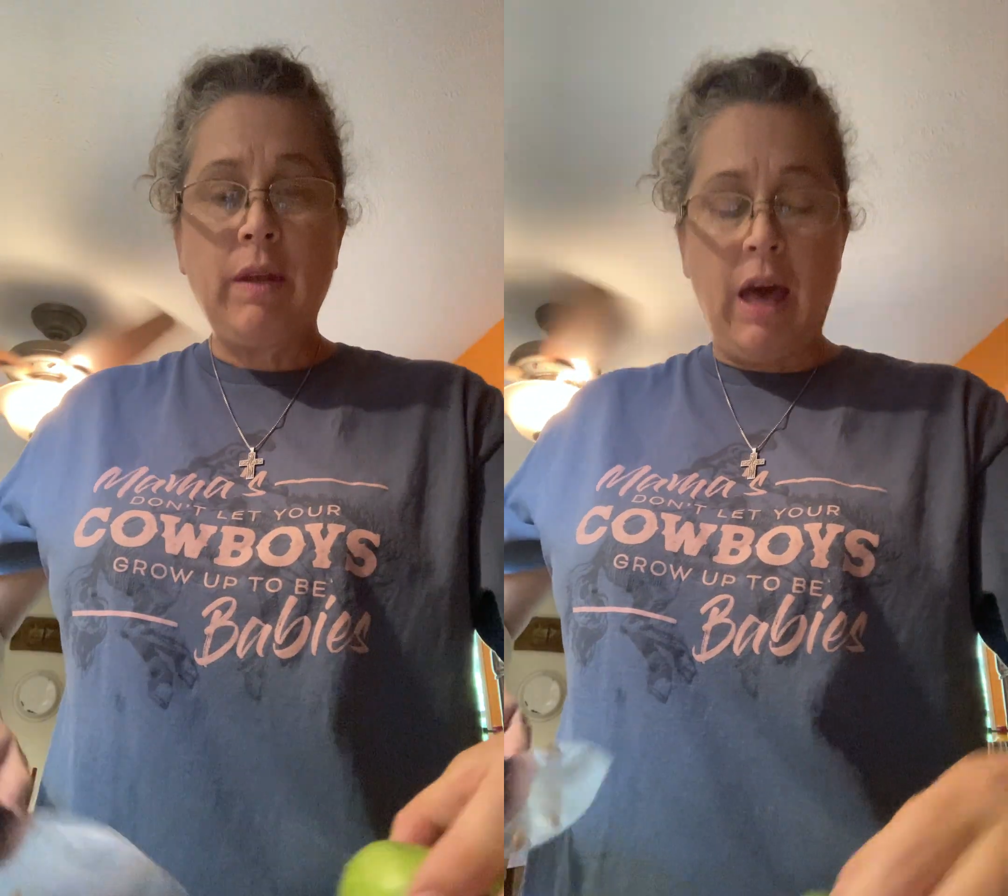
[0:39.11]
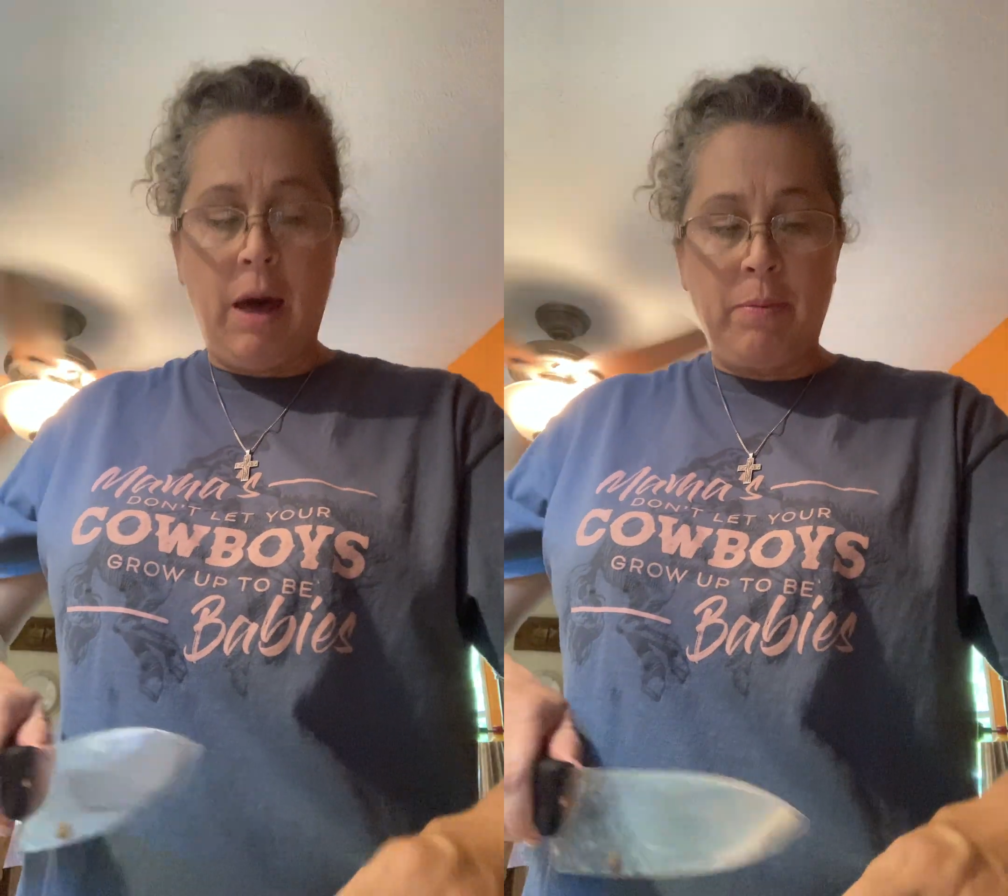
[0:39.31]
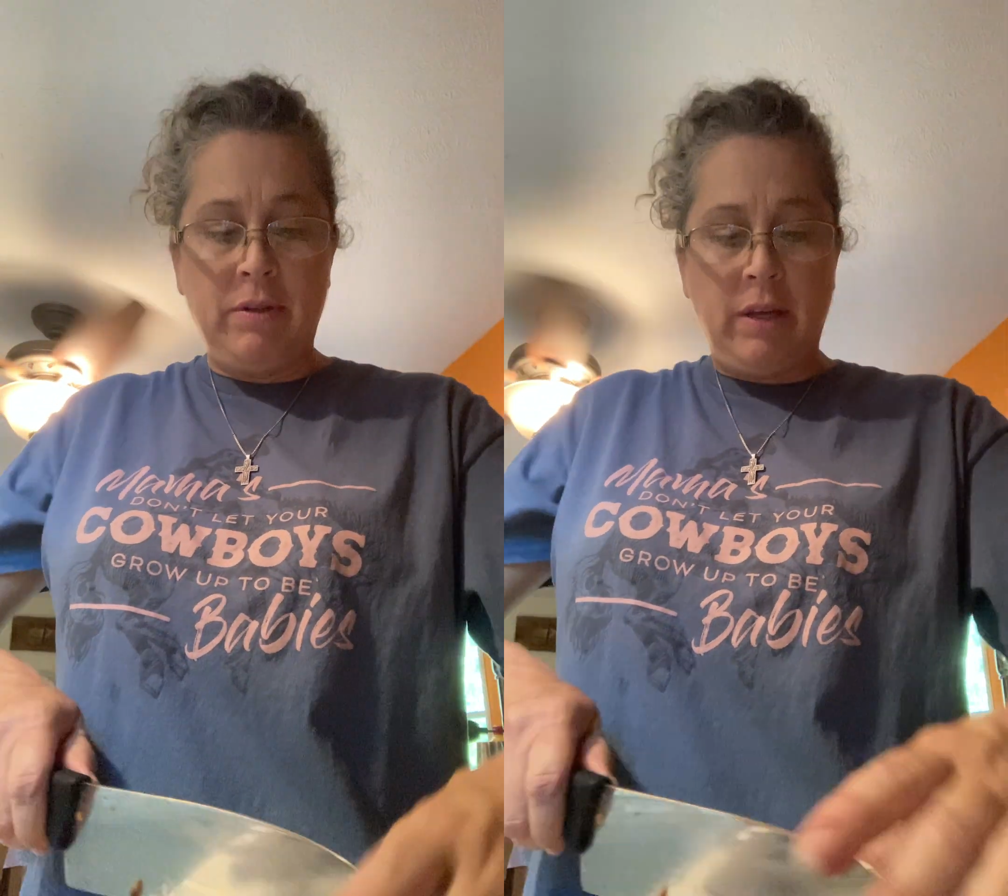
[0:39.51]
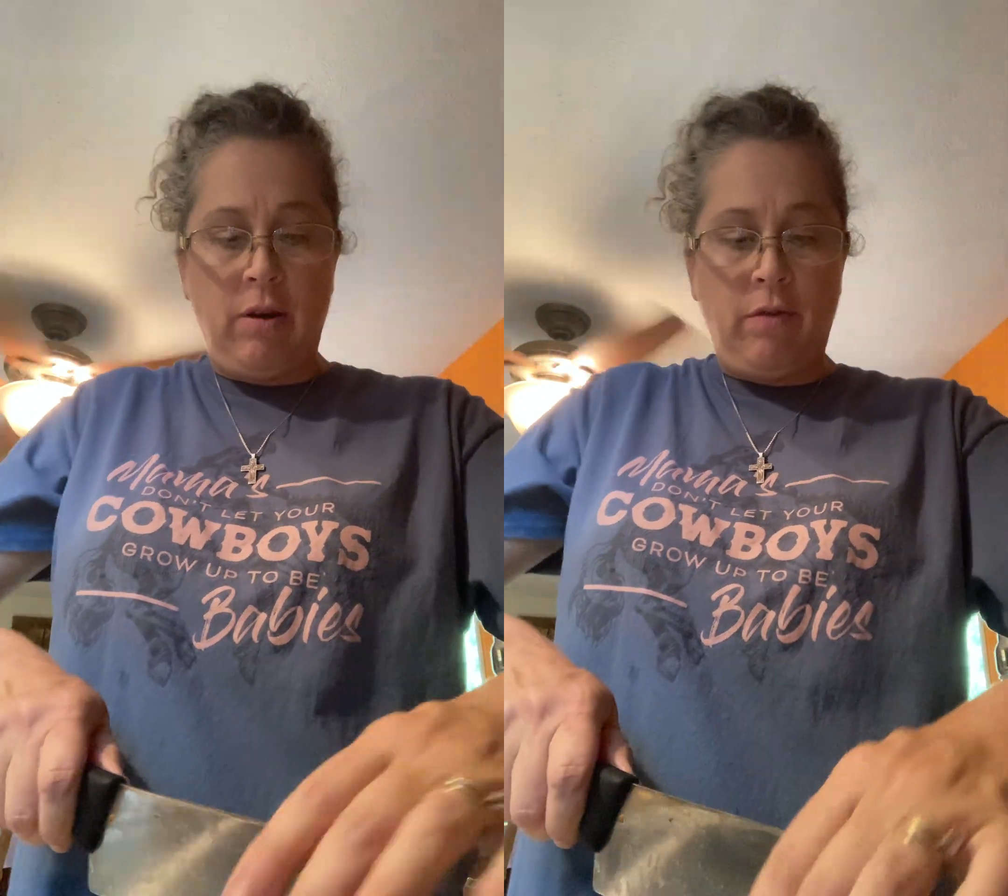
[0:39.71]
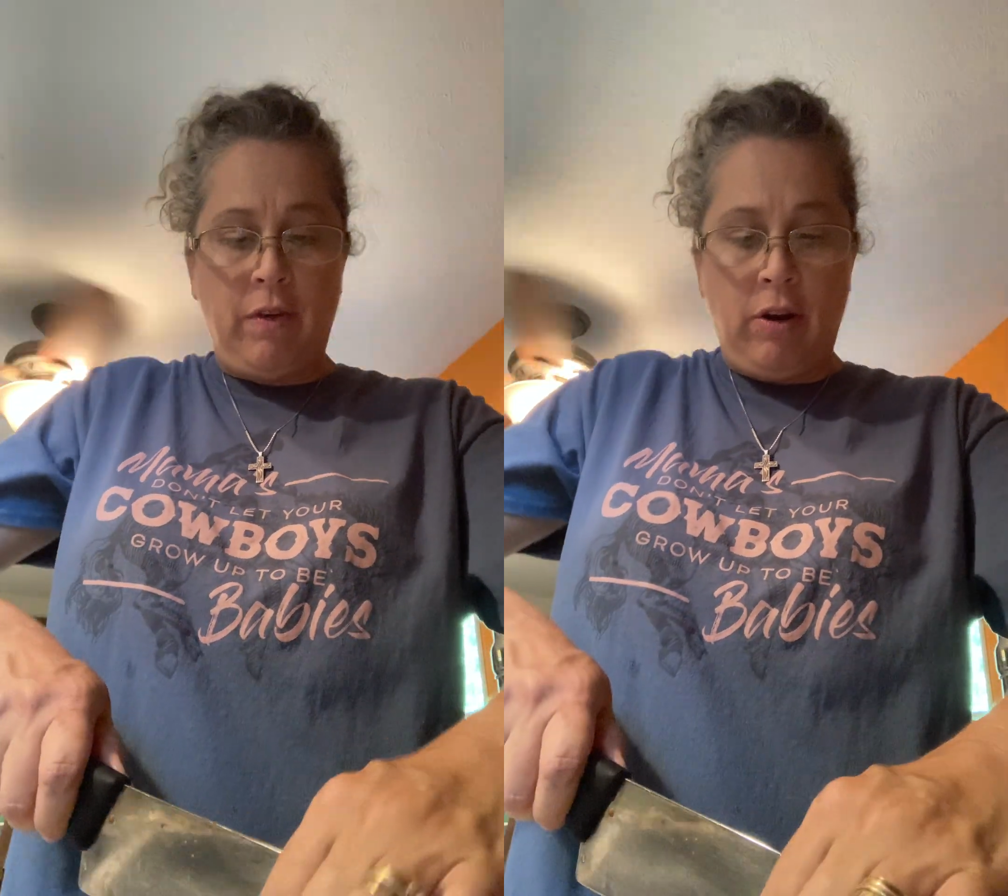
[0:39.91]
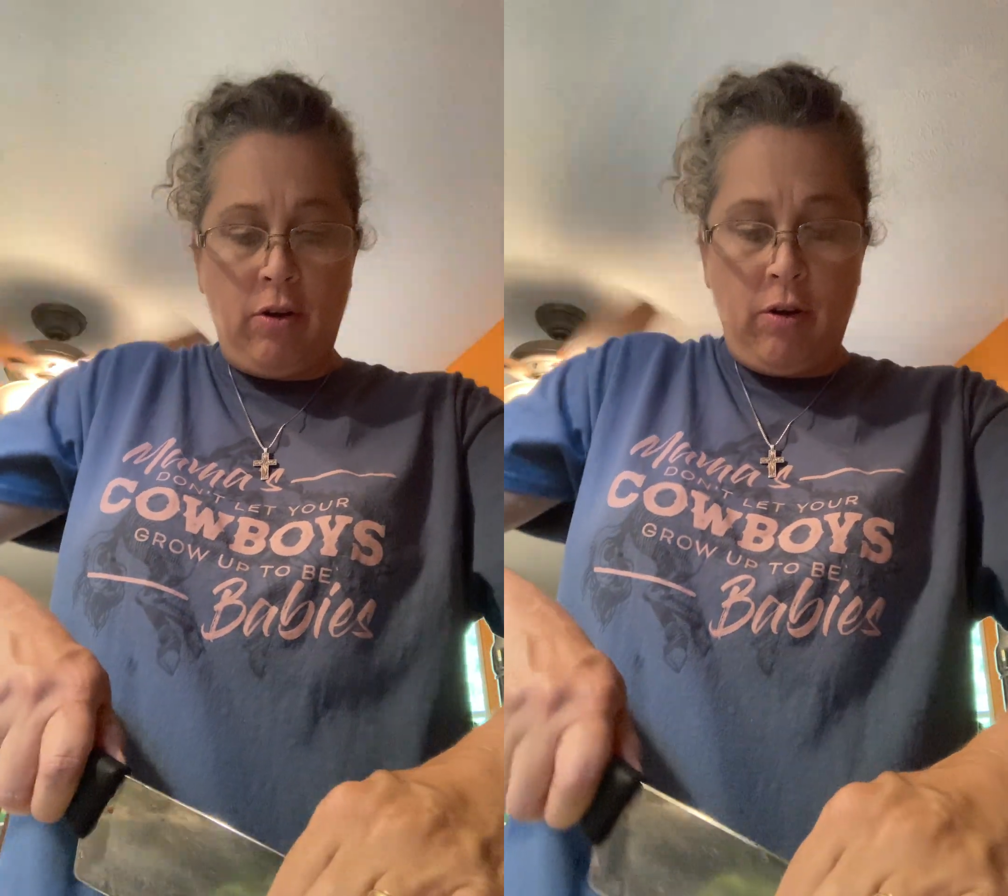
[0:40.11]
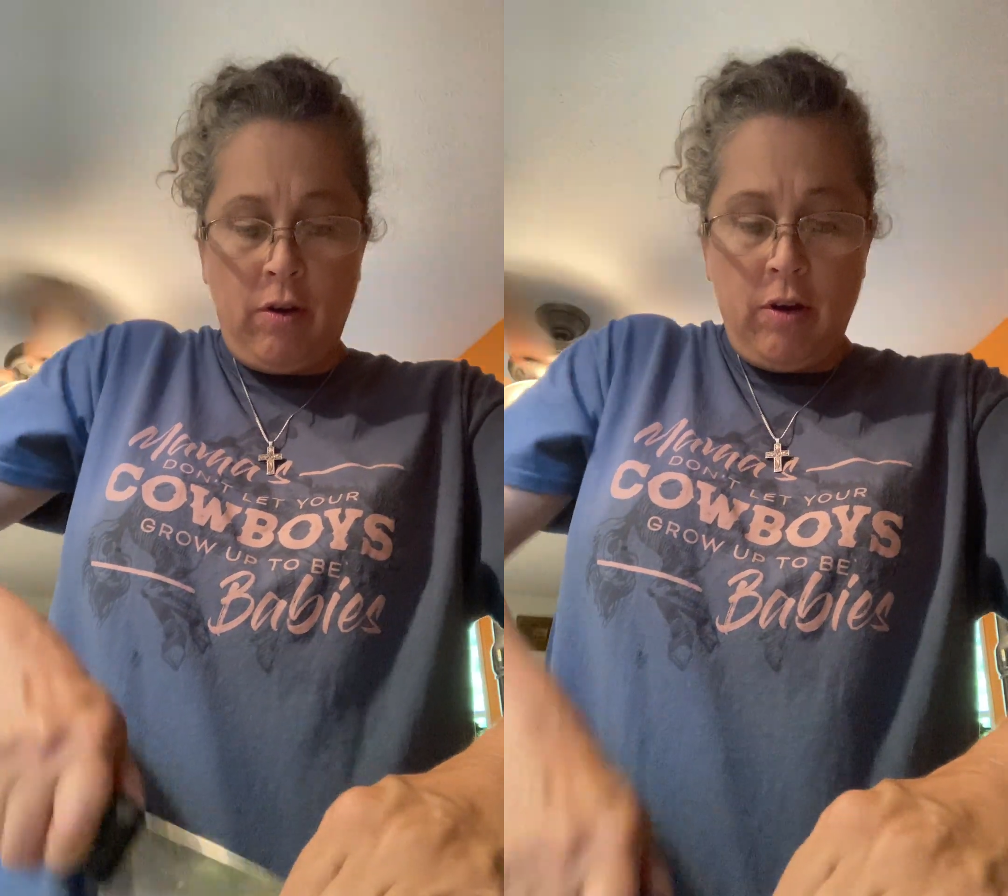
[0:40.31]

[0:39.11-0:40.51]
apple cider vinegar